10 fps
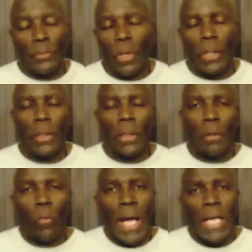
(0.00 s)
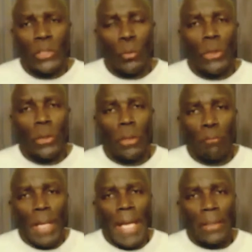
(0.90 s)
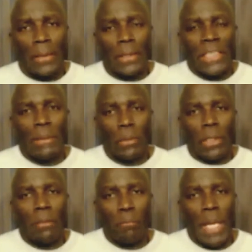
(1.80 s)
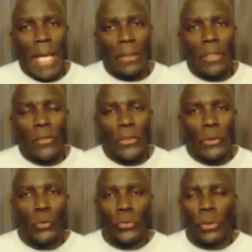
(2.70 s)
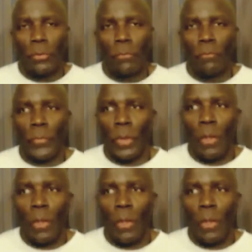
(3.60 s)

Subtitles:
I'm sorry. Why should we look back and keep looking back and using